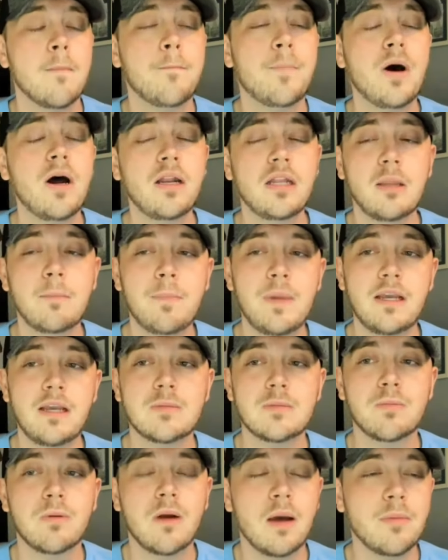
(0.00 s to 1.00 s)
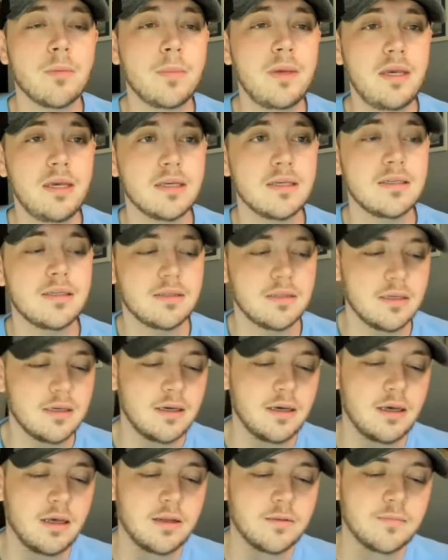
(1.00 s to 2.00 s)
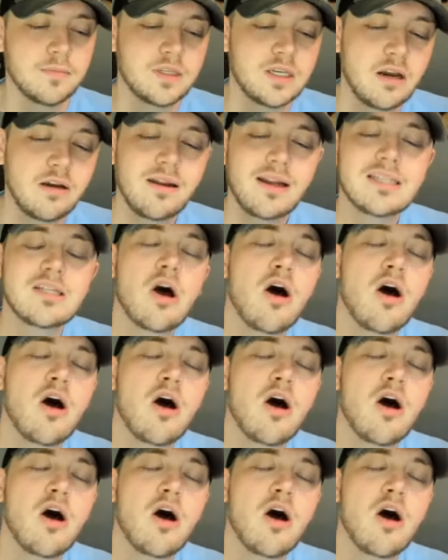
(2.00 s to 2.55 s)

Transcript: But the biggest problem is Carolina's